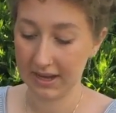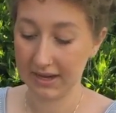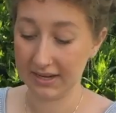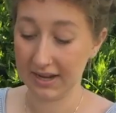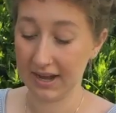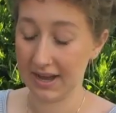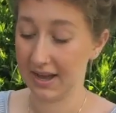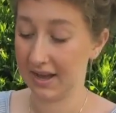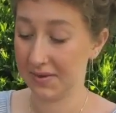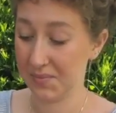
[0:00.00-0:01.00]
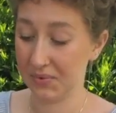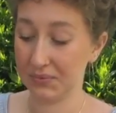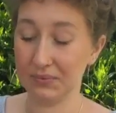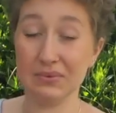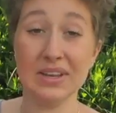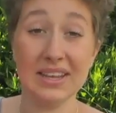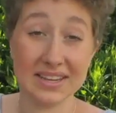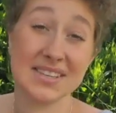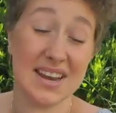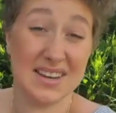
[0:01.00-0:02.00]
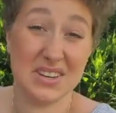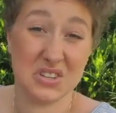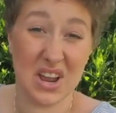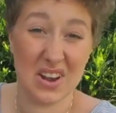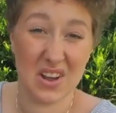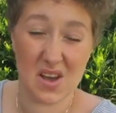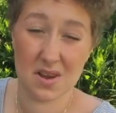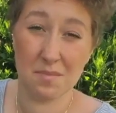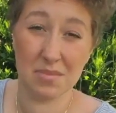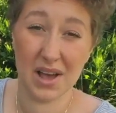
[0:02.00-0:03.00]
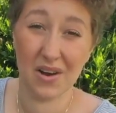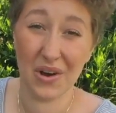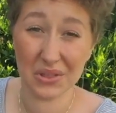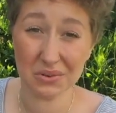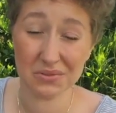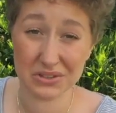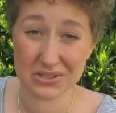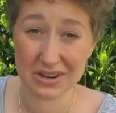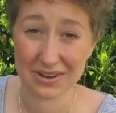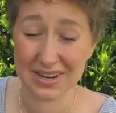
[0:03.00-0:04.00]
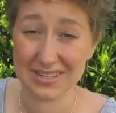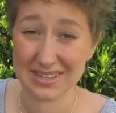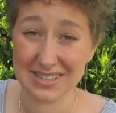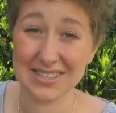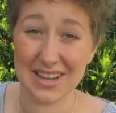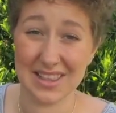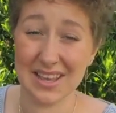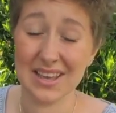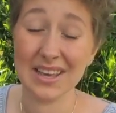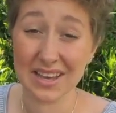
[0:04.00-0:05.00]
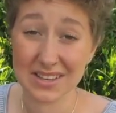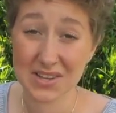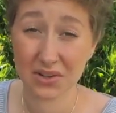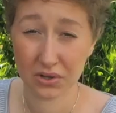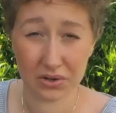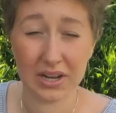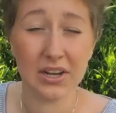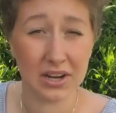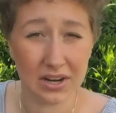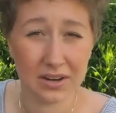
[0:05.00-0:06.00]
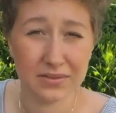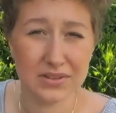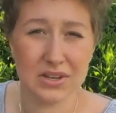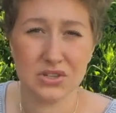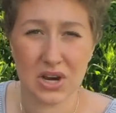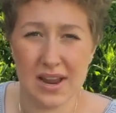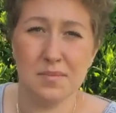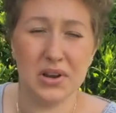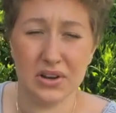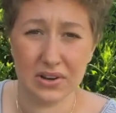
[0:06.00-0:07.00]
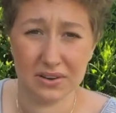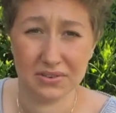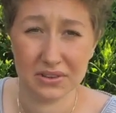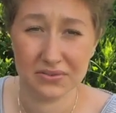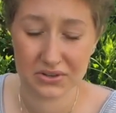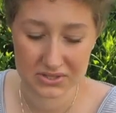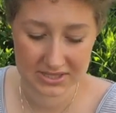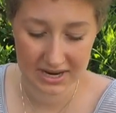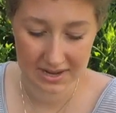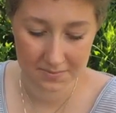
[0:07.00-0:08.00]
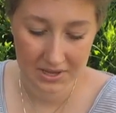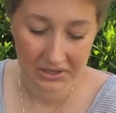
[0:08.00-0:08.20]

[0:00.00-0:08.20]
And yeah, I'm really excited to try it on, but all the reviews I read did say that it is a learning curve to try and put it on for the first time.